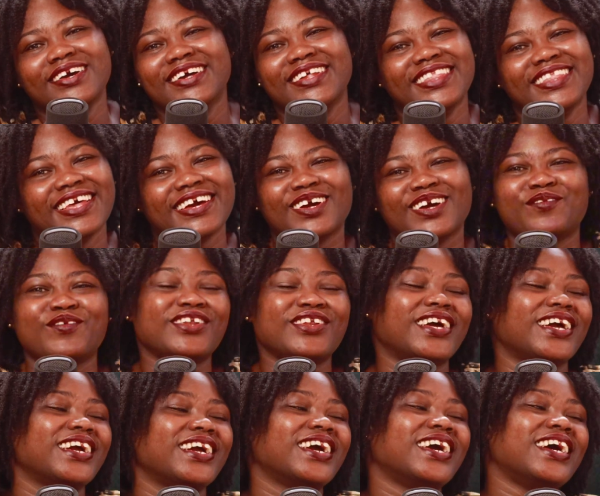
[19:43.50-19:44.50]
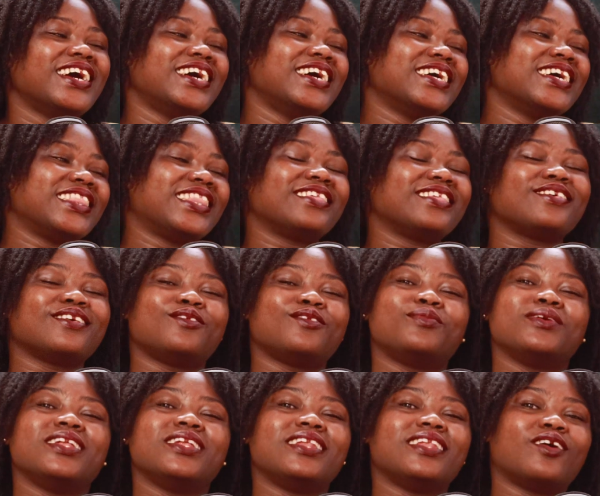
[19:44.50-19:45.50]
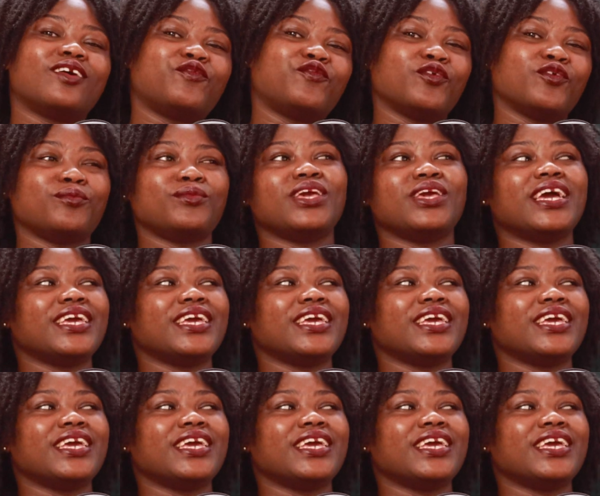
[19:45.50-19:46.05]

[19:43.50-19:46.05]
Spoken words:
I feel like this has been enough for me.